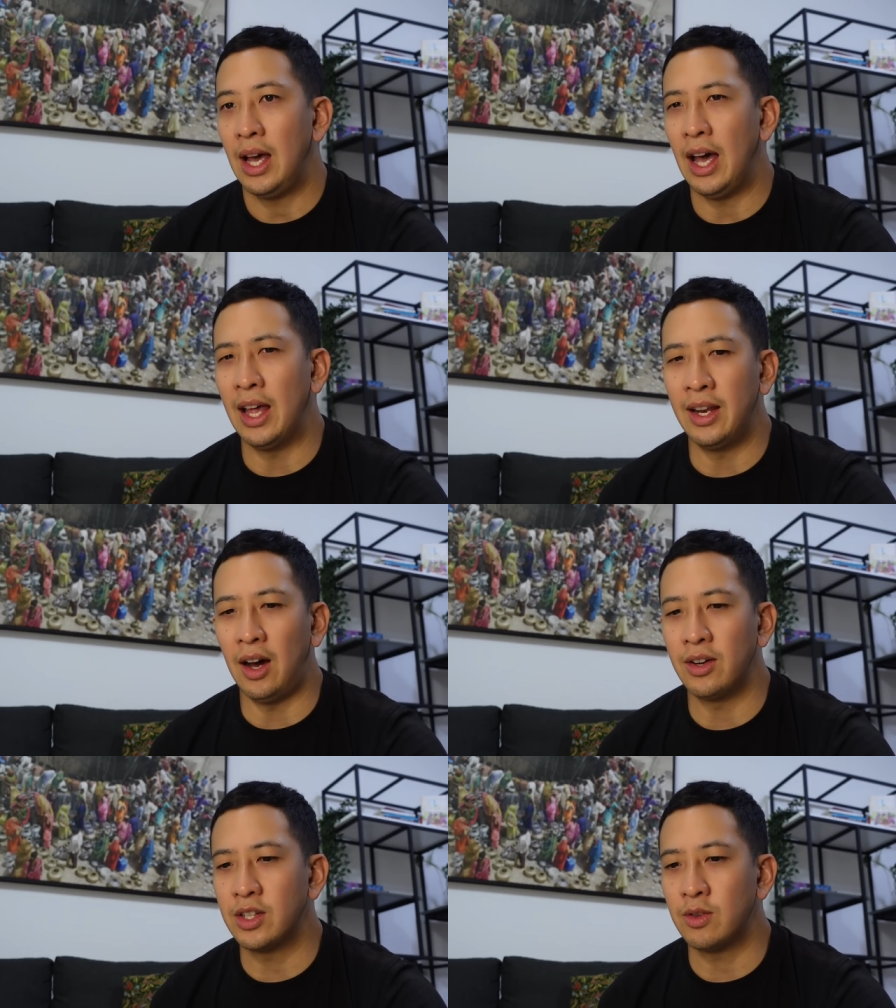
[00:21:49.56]

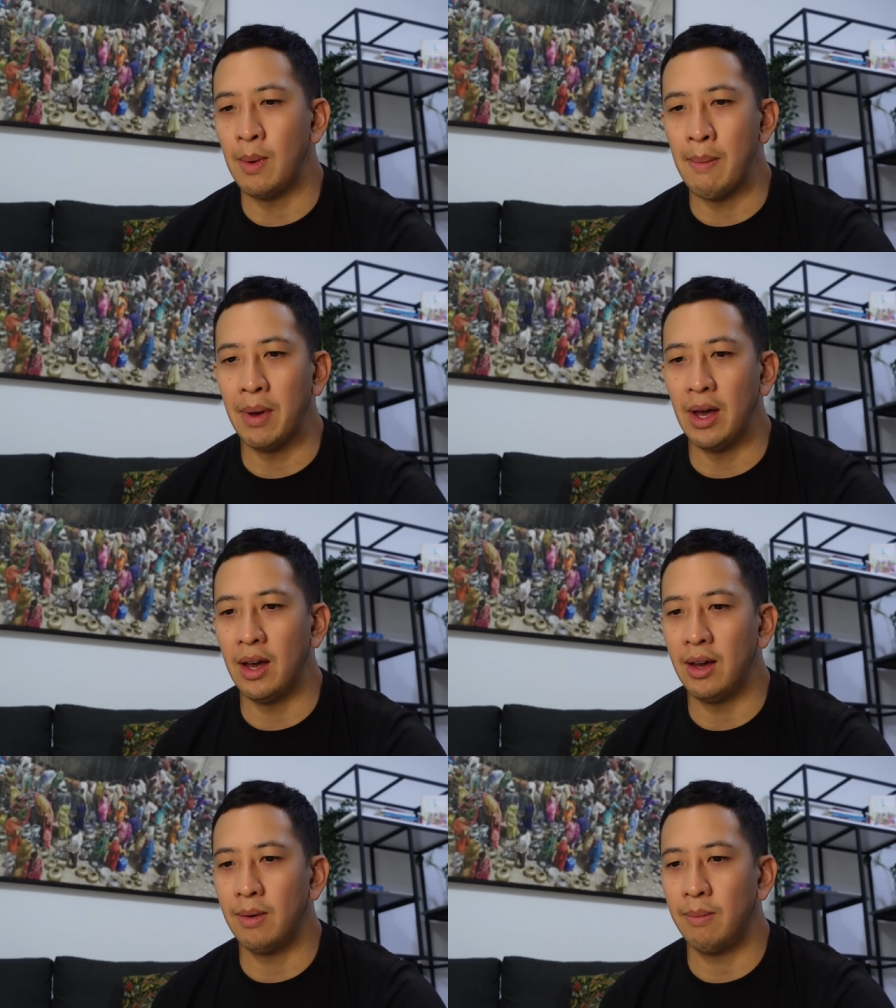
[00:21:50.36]
And I just
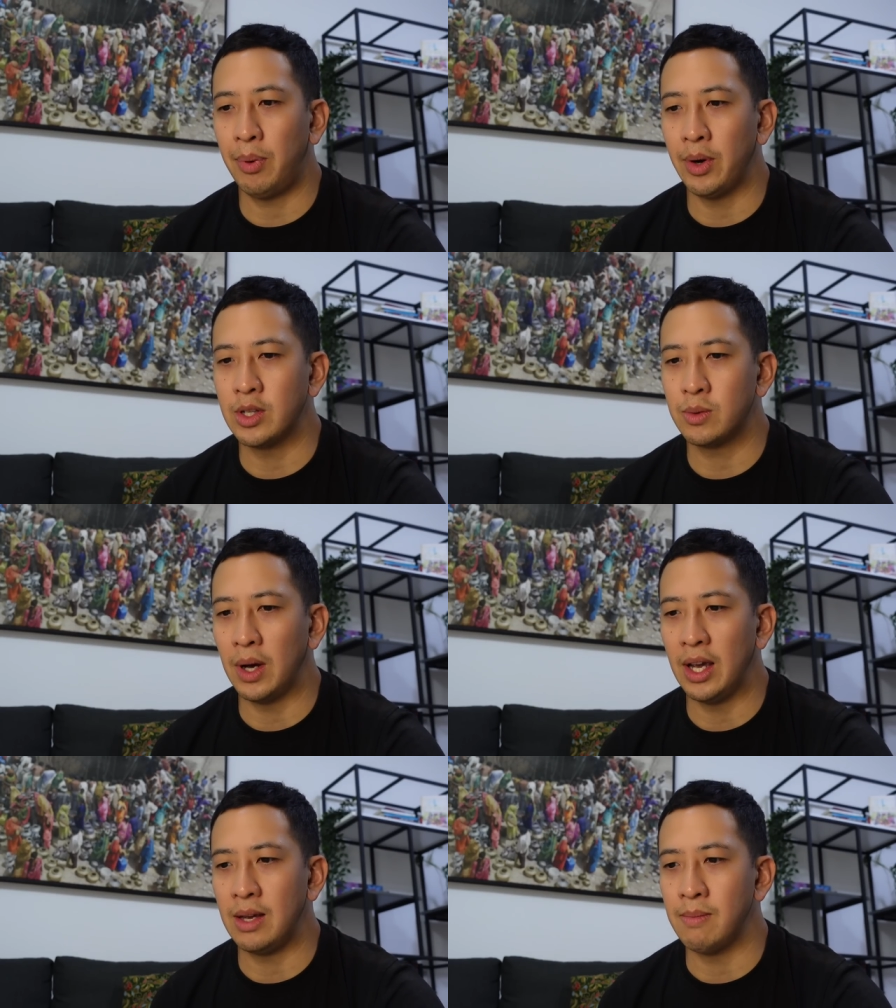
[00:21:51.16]
remember points
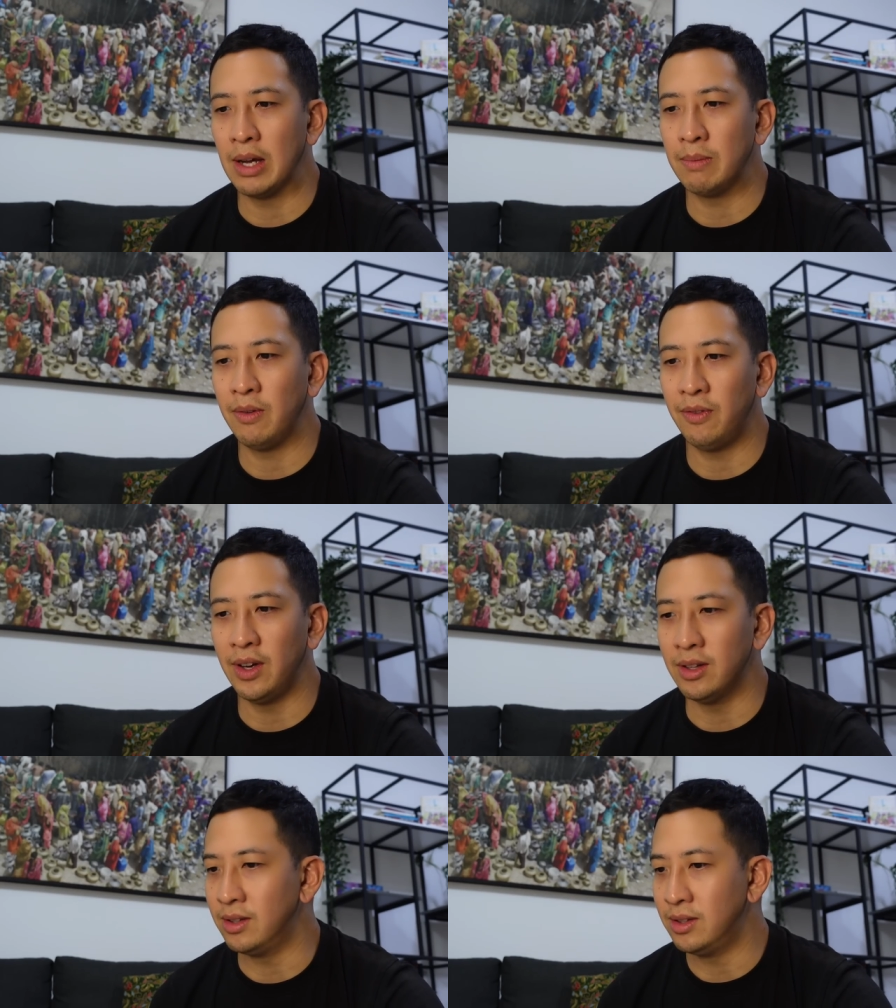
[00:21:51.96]
where he made me
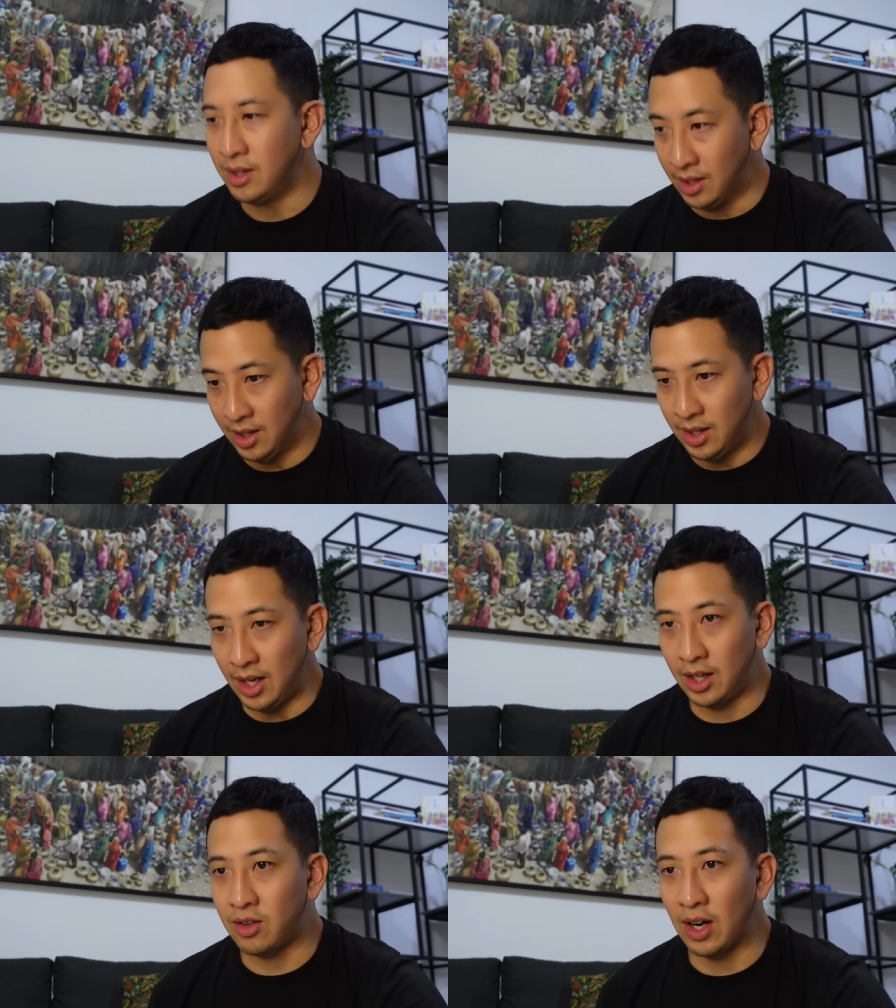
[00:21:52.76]
feel
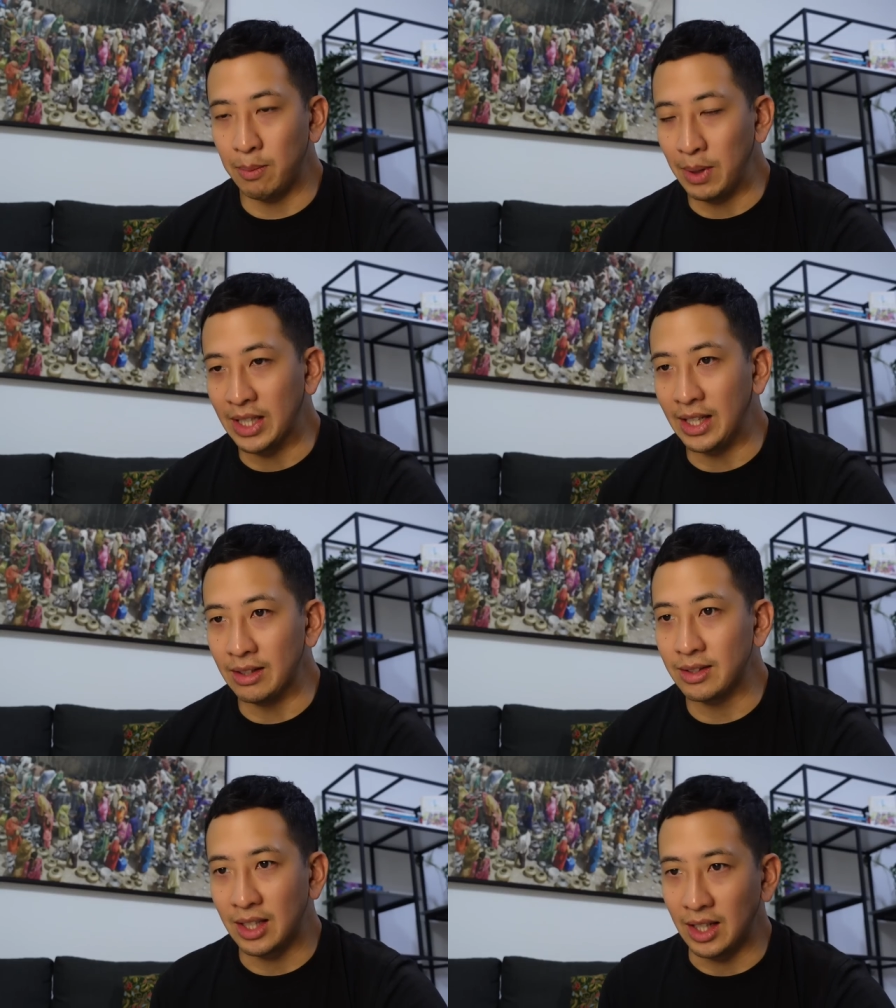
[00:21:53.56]
incredibly
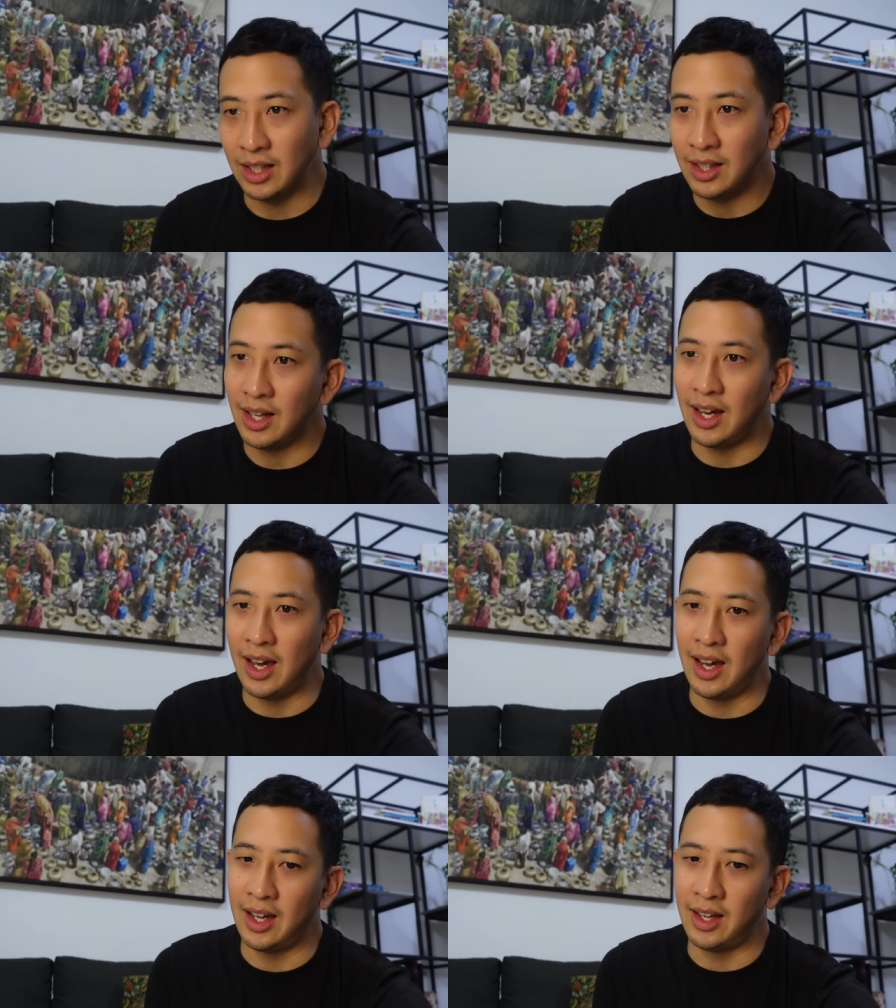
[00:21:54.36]
guilty
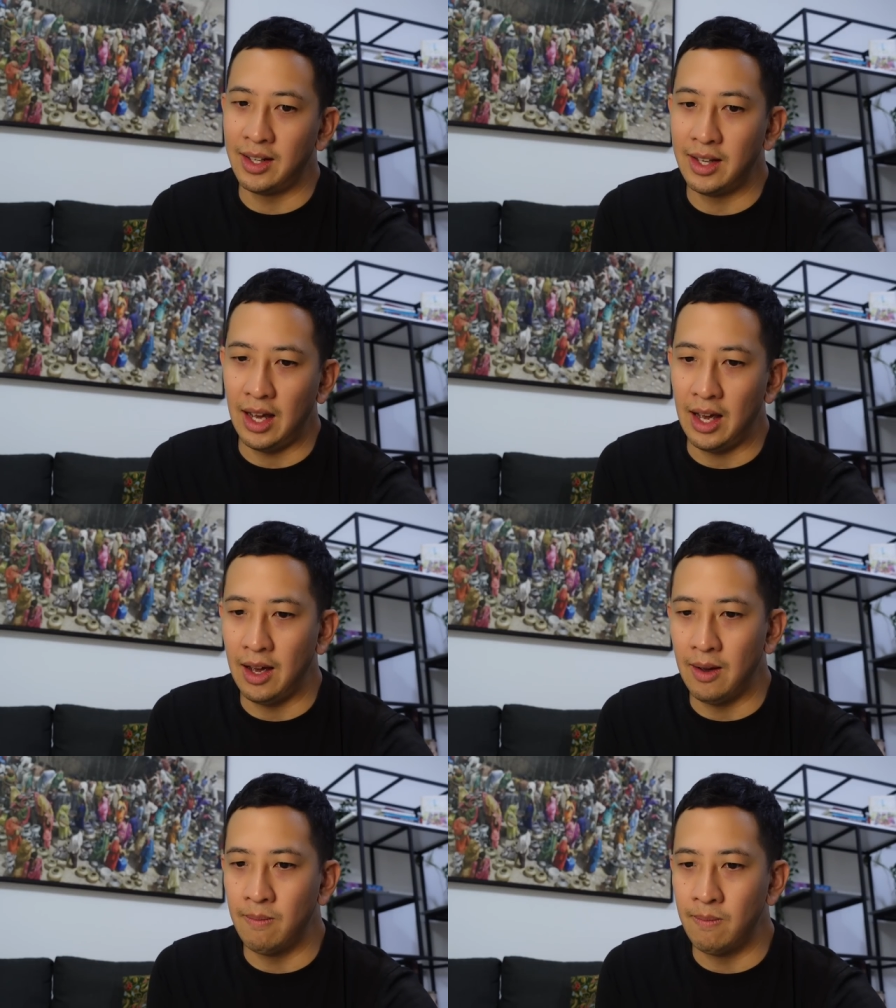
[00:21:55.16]
and
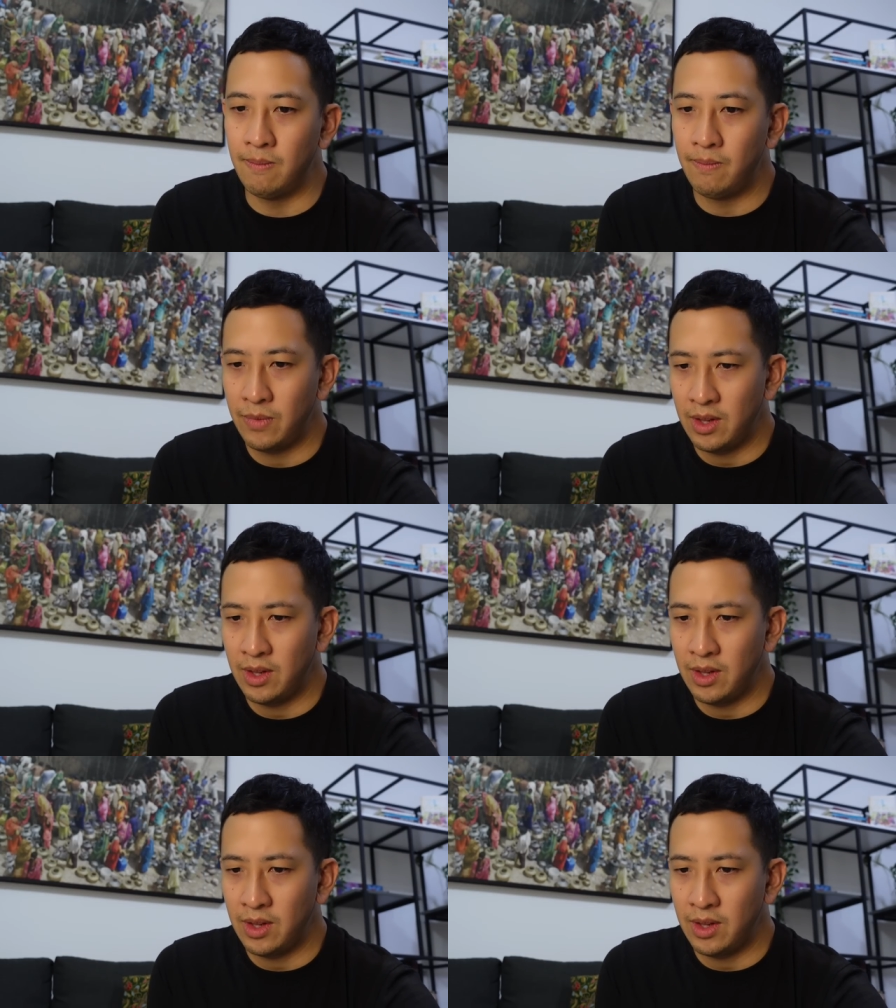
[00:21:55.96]
um,